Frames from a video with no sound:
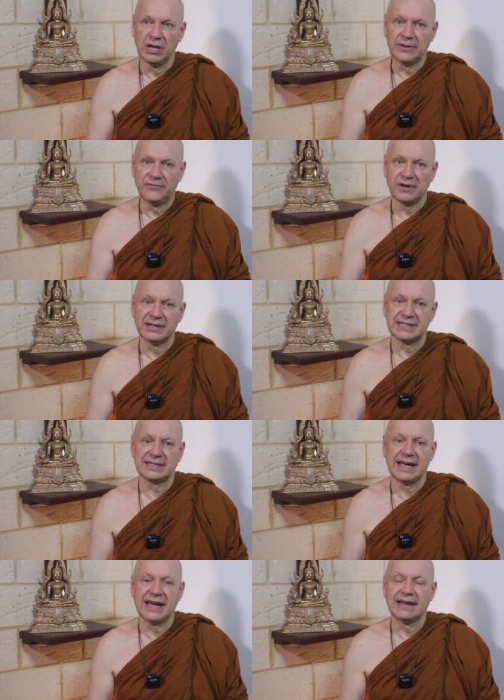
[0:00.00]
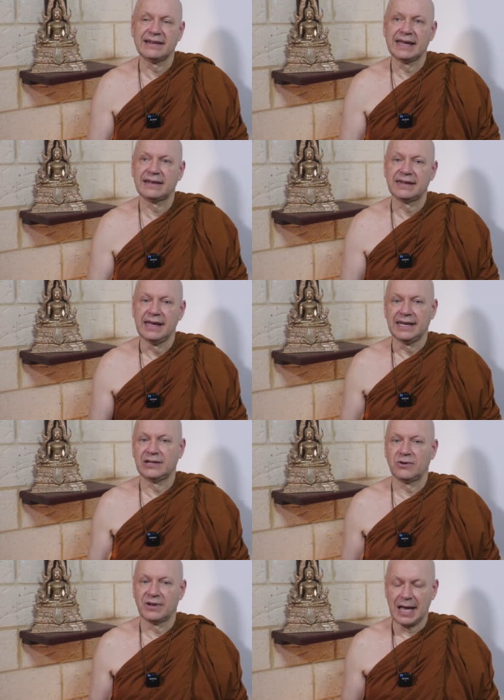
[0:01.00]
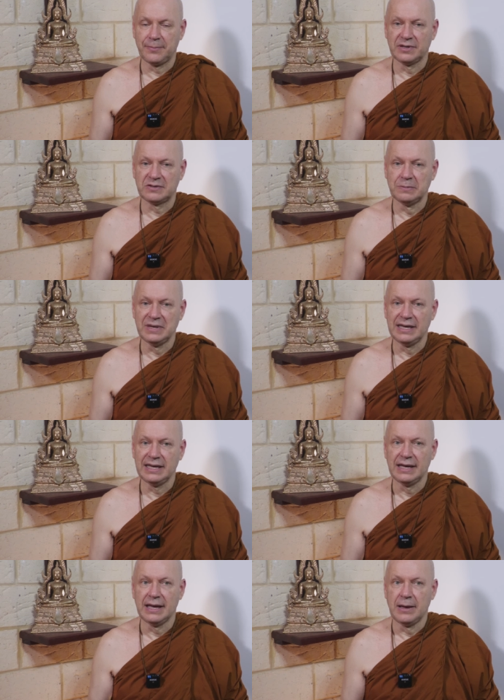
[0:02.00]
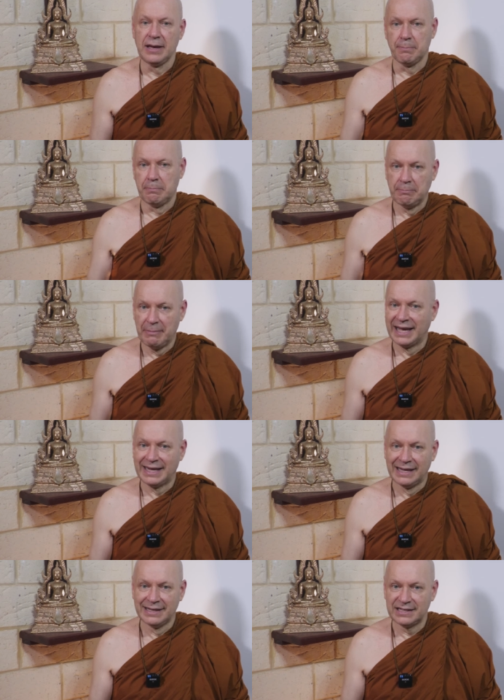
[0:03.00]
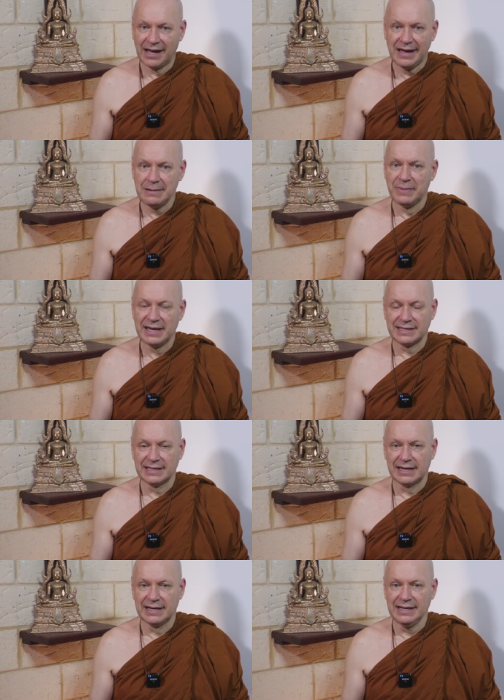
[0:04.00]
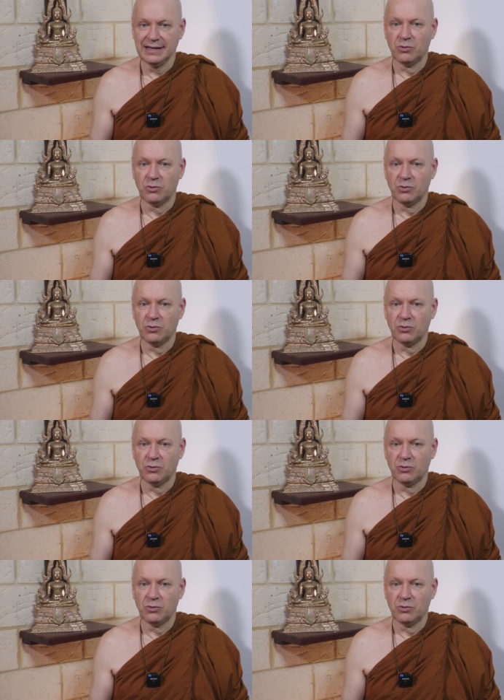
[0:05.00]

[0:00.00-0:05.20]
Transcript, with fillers: if you understand that it could happen to me at any time, basically.